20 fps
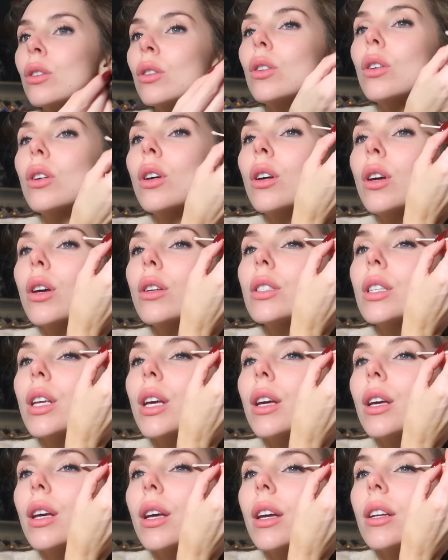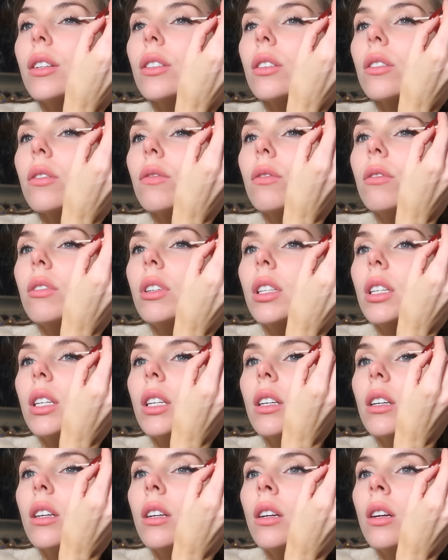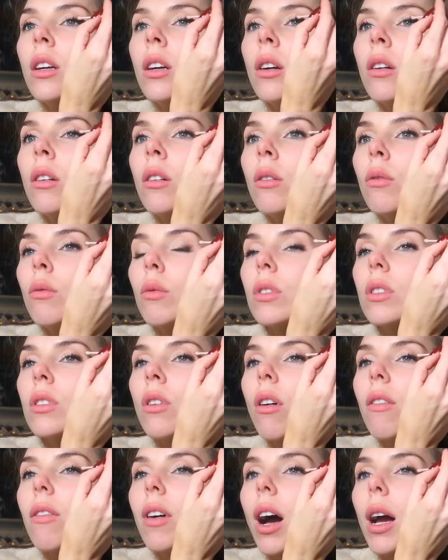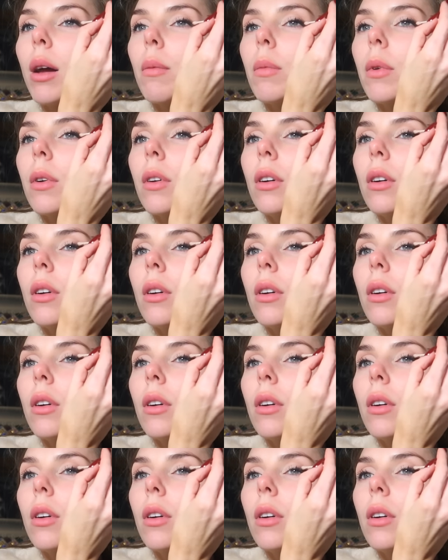you can go see, it just really was not a vibe.